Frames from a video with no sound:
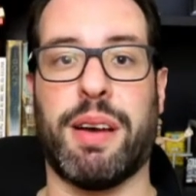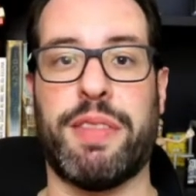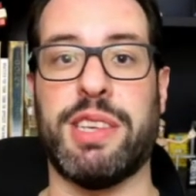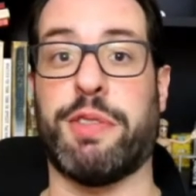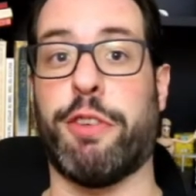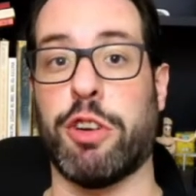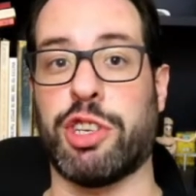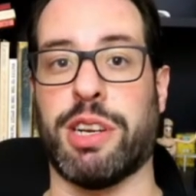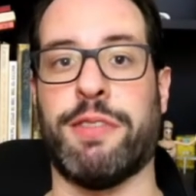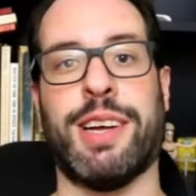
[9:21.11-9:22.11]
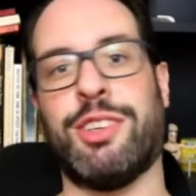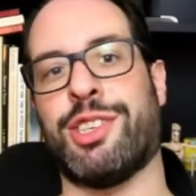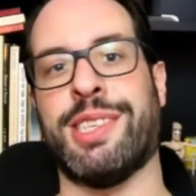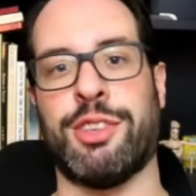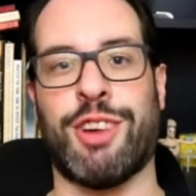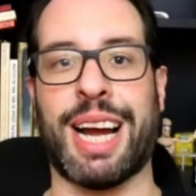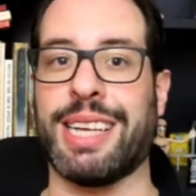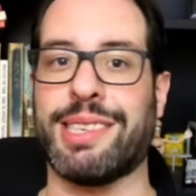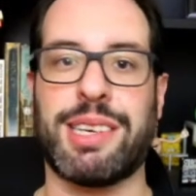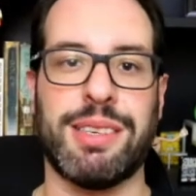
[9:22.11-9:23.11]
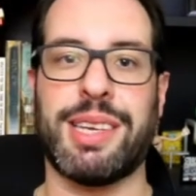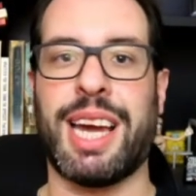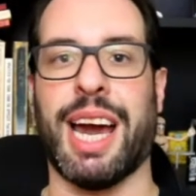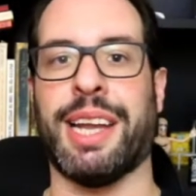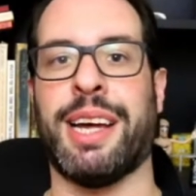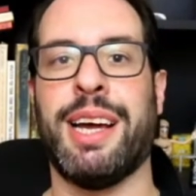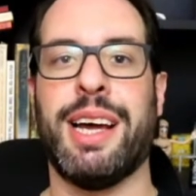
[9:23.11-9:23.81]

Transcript: of this version of Dungeons and Dragons because again